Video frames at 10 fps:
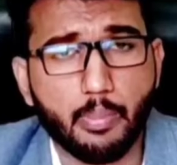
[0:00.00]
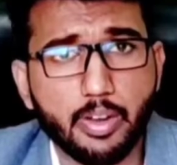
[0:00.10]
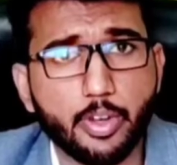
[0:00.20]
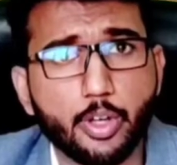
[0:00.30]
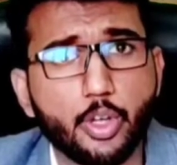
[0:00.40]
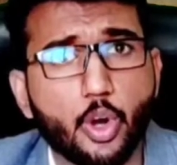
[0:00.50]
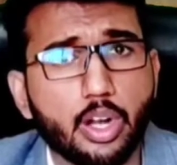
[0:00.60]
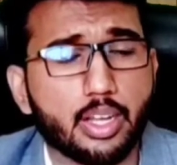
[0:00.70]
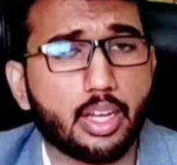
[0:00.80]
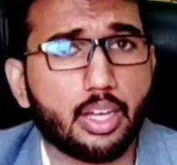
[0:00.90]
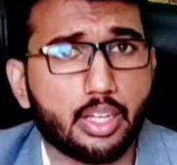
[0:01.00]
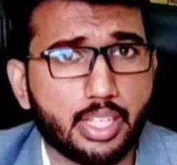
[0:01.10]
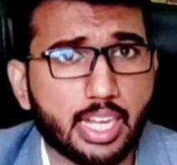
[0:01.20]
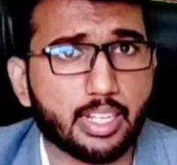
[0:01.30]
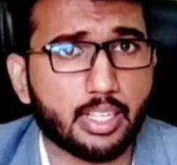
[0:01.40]
But we need to note
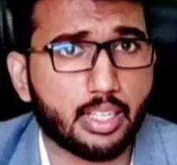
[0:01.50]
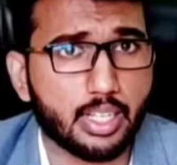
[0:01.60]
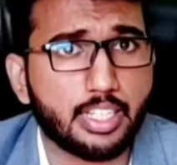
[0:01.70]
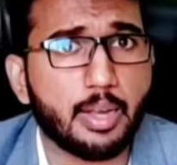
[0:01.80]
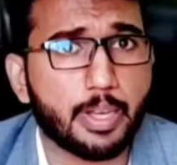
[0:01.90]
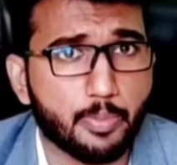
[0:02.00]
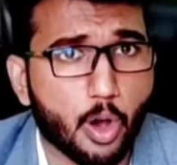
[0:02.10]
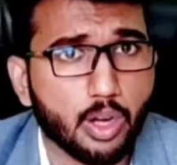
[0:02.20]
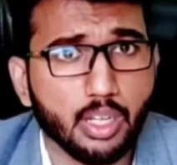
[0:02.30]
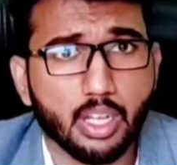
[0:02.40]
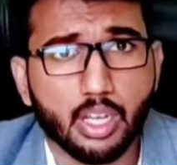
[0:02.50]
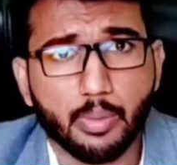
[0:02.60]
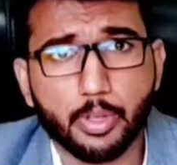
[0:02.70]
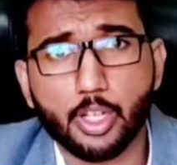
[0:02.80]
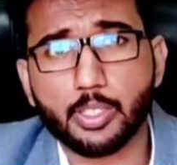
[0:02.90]
that little bit more,
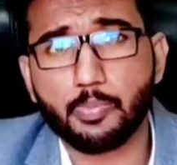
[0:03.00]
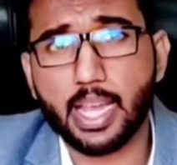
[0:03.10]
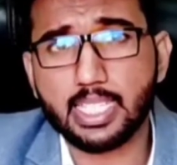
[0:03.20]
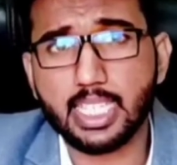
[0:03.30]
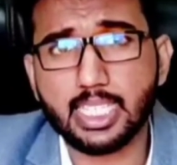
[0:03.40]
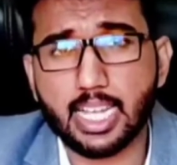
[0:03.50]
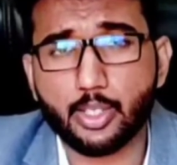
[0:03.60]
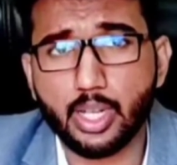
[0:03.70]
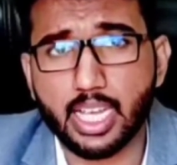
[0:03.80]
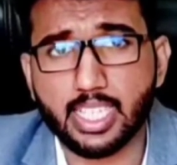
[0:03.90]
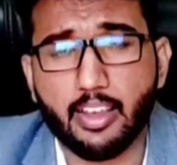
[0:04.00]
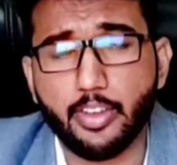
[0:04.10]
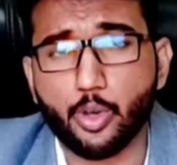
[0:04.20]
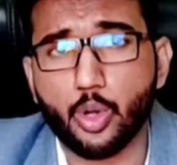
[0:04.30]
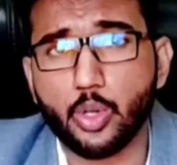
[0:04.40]
because base is actually, as I
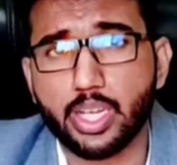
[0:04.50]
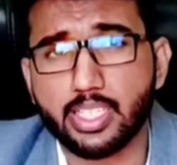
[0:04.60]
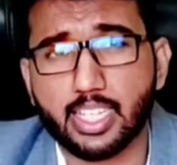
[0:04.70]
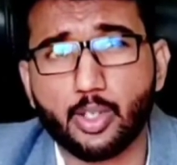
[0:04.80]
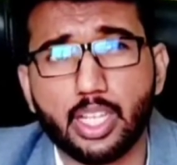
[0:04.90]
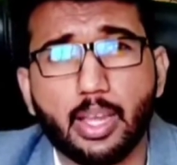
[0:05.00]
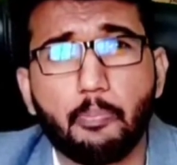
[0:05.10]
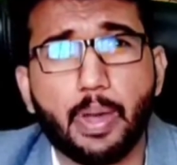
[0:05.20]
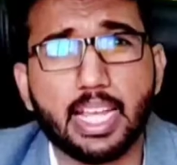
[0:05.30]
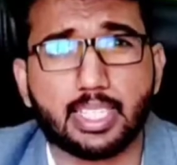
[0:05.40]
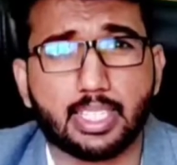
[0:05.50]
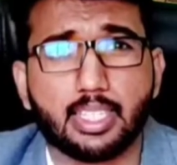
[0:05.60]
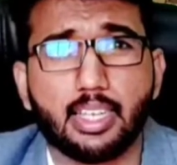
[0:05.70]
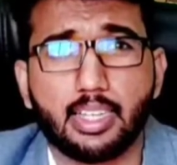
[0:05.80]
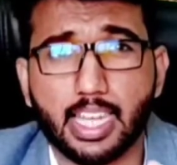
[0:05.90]
have told you, it is actually the
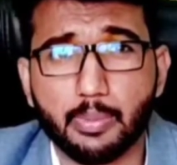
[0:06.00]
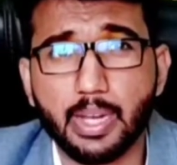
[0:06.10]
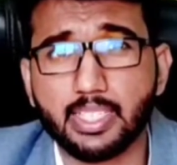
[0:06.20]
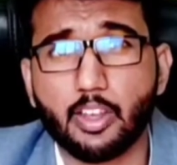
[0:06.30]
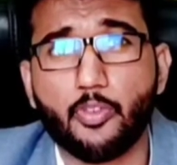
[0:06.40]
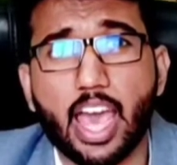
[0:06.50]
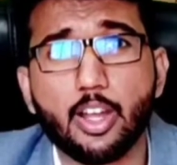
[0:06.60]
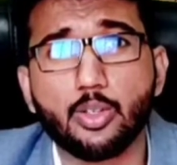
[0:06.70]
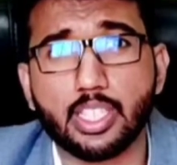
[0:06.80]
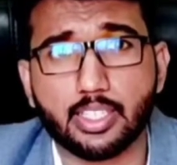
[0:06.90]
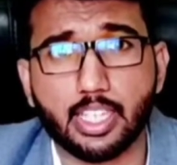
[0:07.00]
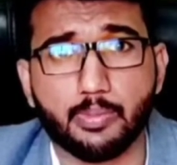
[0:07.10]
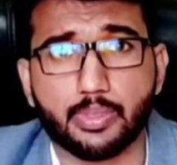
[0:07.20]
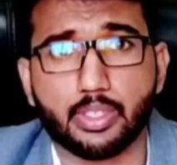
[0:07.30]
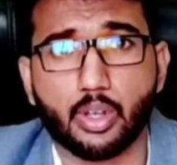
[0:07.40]
base. That means the value
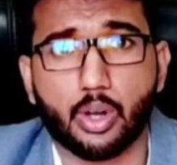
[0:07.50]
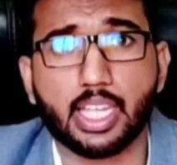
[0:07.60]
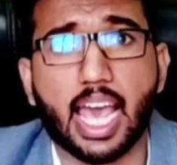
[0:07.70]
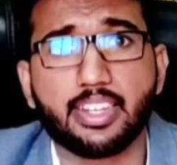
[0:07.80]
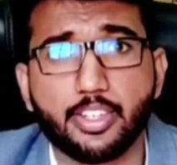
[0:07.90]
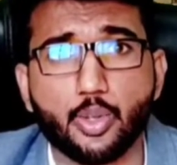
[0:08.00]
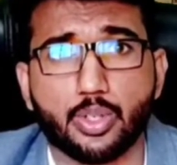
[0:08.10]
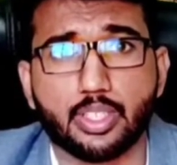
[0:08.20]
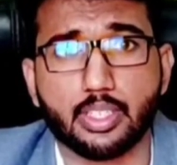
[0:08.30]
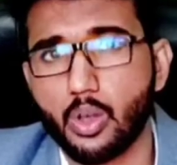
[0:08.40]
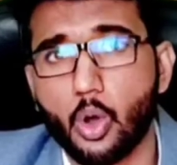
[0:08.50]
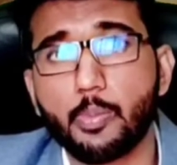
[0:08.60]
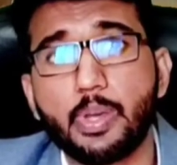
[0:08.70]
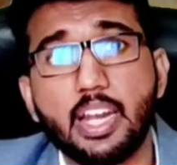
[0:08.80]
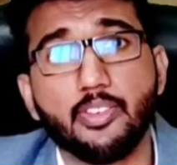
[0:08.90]
systems or the attitudes
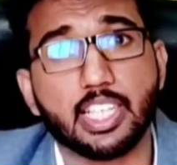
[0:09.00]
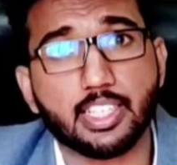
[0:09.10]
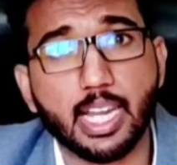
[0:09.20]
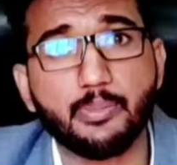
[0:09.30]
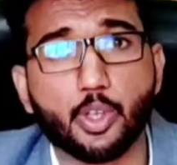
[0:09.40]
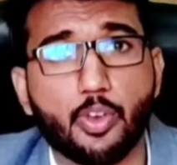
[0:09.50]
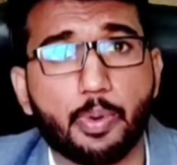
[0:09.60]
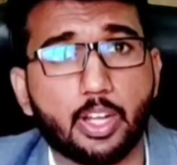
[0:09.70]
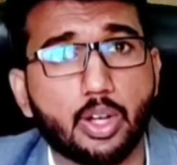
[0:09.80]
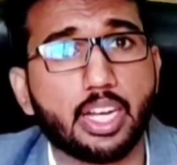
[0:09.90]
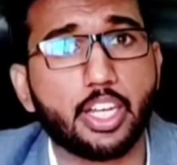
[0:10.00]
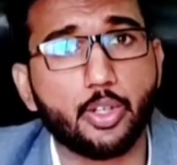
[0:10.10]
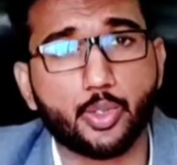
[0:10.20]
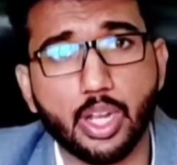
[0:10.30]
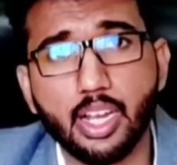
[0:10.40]
or belief systems of a particular
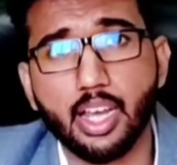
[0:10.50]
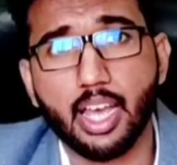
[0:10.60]
individual,